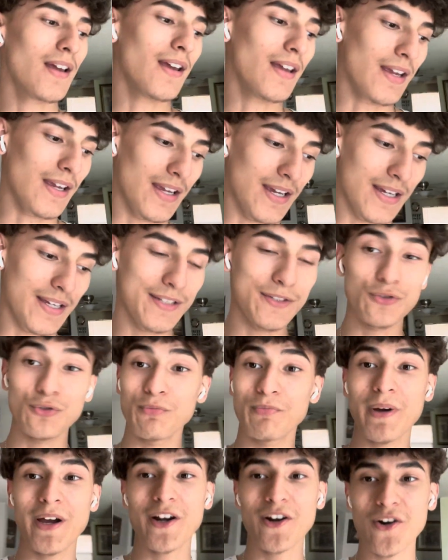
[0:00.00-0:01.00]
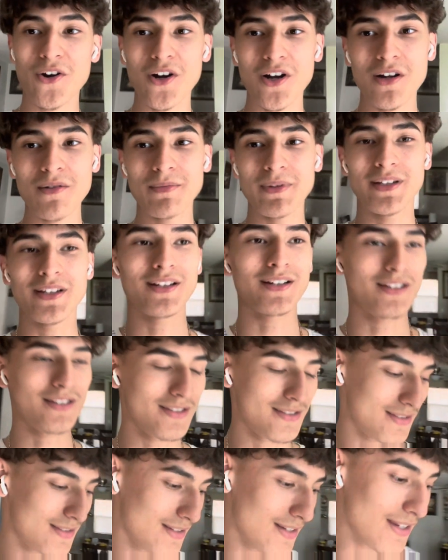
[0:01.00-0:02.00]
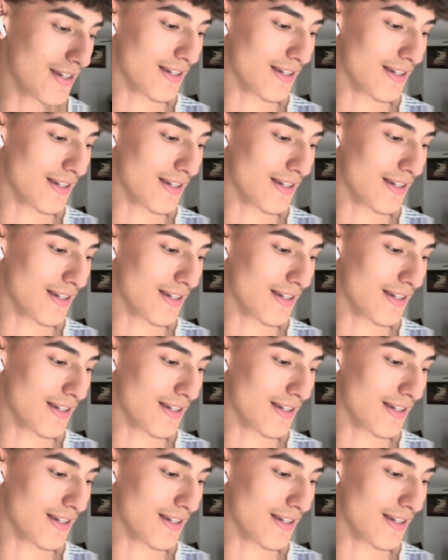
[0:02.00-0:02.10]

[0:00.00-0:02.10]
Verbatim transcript: and do better on, because